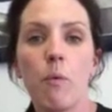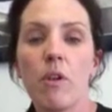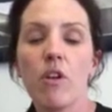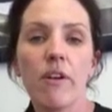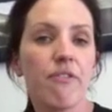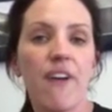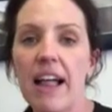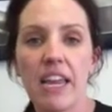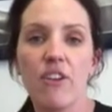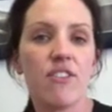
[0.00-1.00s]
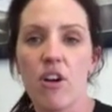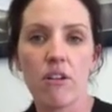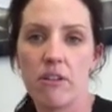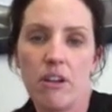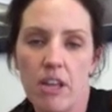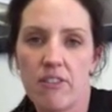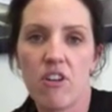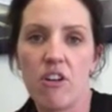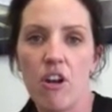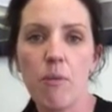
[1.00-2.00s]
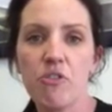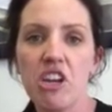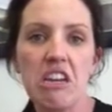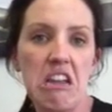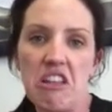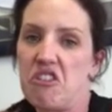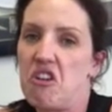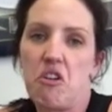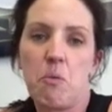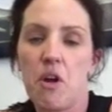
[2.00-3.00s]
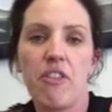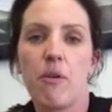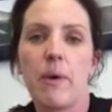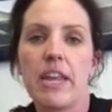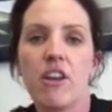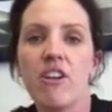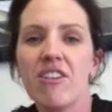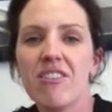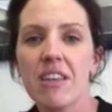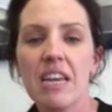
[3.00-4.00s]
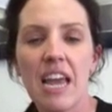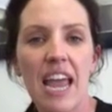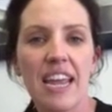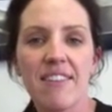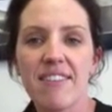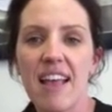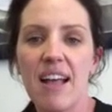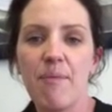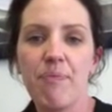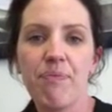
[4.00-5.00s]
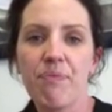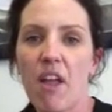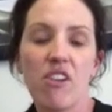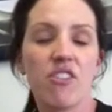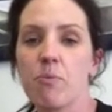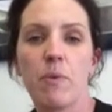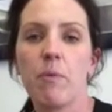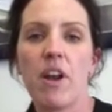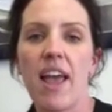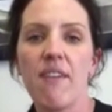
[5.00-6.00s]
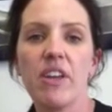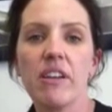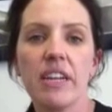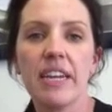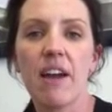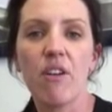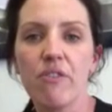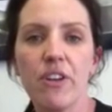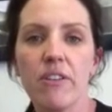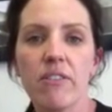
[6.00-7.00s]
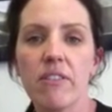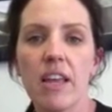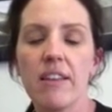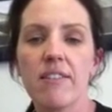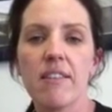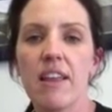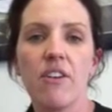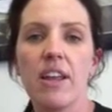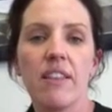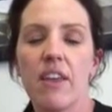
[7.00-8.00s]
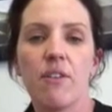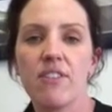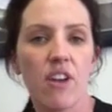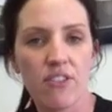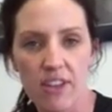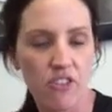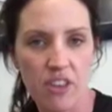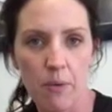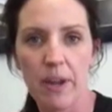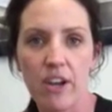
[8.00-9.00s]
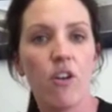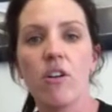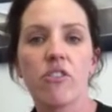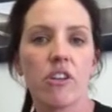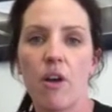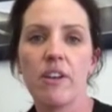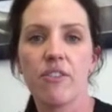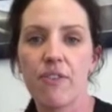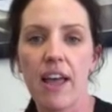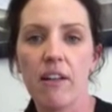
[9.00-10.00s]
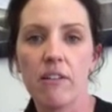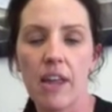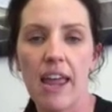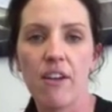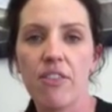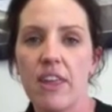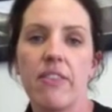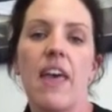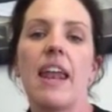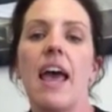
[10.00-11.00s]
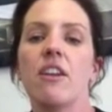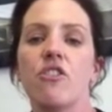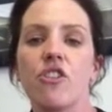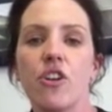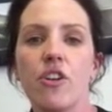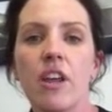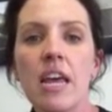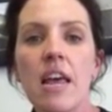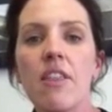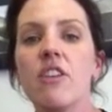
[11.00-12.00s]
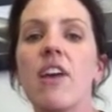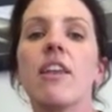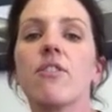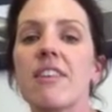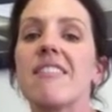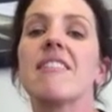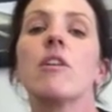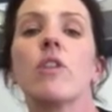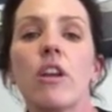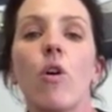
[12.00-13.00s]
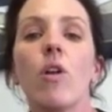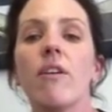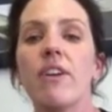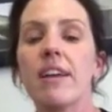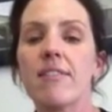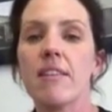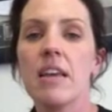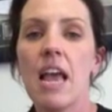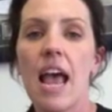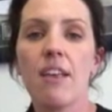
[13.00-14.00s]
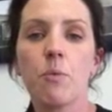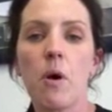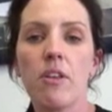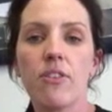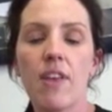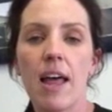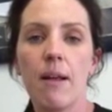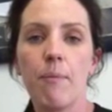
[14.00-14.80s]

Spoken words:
look, failure is not an option. It's not a word that we use. It's we won't have it in our office. There is no such thing. We are not going to fail. And I think that attitude that Daniel's instilled in all of us has what's